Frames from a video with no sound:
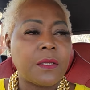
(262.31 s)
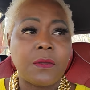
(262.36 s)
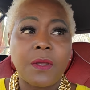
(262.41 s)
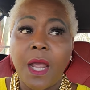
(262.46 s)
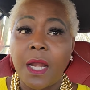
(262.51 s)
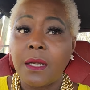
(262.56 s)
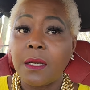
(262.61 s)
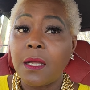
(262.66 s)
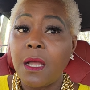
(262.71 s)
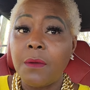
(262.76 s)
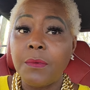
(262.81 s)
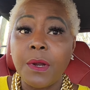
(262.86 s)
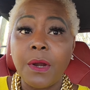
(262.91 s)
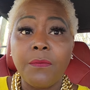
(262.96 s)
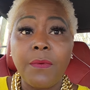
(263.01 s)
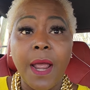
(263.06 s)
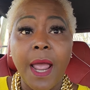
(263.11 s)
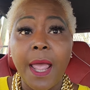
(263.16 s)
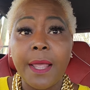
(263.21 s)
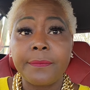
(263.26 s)
you got to come
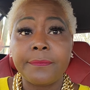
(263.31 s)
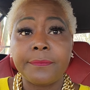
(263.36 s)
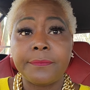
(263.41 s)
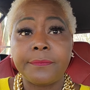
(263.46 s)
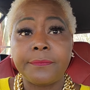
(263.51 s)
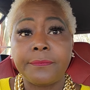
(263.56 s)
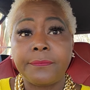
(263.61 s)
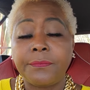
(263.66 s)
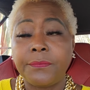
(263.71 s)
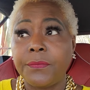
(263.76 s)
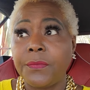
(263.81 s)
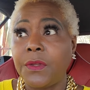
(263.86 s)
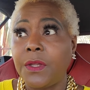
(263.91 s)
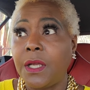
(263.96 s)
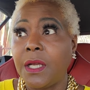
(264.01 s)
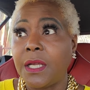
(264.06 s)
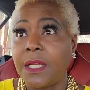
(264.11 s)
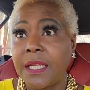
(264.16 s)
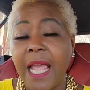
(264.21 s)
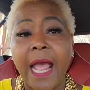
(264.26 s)
correct.
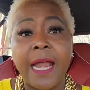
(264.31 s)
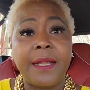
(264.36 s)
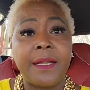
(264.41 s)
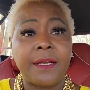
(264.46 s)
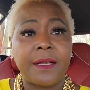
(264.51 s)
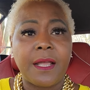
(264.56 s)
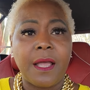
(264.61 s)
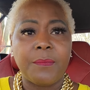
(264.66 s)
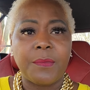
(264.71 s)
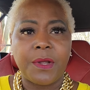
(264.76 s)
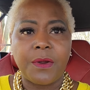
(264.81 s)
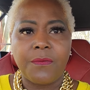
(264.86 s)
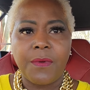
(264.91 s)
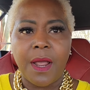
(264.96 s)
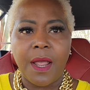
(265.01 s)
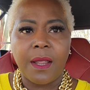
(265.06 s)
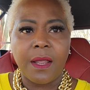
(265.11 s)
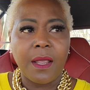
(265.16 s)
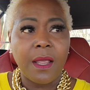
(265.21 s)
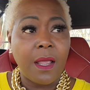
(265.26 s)
You got to come
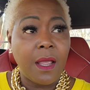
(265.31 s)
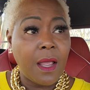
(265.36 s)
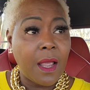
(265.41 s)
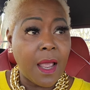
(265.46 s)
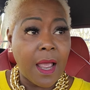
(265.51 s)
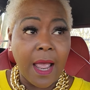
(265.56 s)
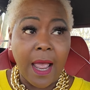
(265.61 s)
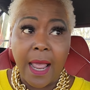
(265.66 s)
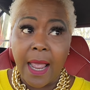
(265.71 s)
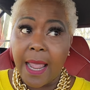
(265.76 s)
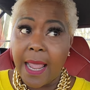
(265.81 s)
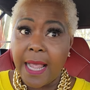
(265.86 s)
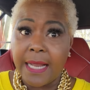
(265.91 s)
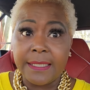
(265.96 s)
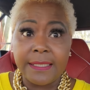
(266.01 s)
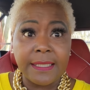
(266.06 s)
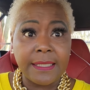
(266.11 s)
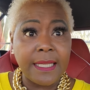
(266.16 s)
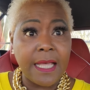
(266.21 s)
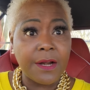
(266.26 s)
correct. I
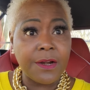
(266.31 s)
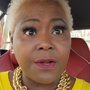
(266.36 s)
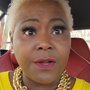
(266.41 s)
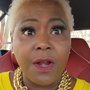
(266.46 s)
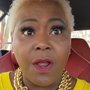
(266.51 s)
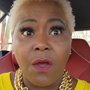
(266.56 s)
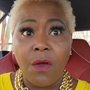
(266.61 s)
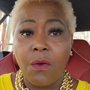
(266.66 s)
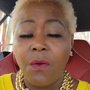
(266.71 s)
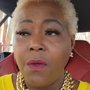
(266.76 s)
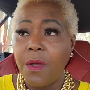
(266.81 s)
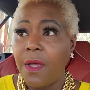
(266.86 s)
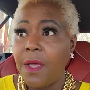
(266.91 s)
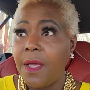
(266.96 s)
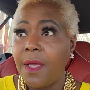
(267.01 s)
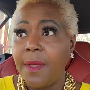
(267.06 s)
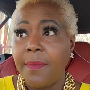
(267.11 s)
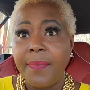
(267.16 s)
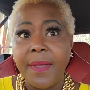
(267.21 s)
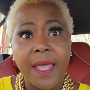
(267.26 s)
had to let her know,
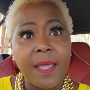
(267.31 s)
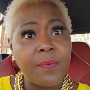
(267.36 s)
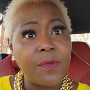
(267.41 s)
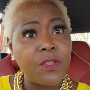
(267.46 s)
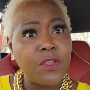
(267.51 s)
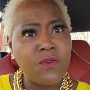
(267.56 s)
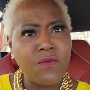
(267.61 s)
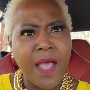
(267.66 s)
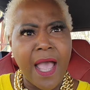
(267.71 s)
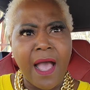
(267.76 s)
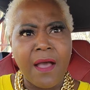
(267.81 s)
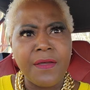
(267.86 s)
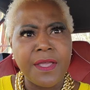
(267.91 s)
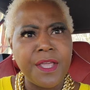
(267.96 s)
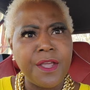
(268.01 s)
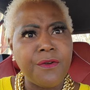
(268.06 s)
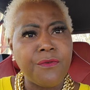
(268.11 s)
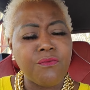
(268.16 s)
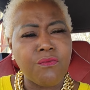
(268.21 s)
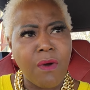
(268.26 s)
baby, you out
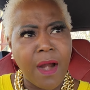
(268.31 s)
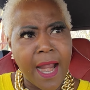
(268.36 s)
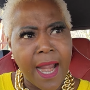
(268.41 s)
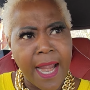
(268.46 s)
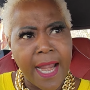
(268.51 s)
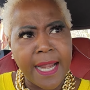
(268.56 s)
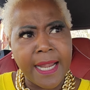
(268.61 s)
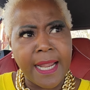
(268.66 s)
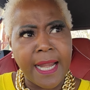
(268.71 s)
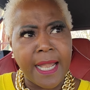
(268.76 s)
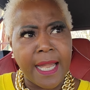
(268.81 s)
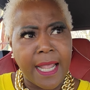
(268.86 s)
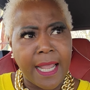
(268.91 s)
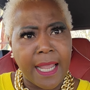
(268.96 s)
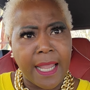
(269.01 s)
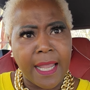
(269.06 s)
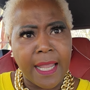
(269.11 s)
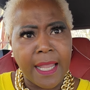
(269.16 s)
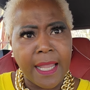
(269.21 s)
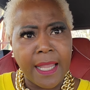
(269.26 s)
here
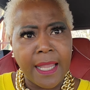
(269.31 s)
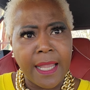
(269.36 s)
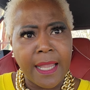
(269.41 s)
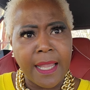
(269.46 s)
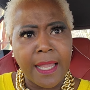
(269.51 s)
raggedy.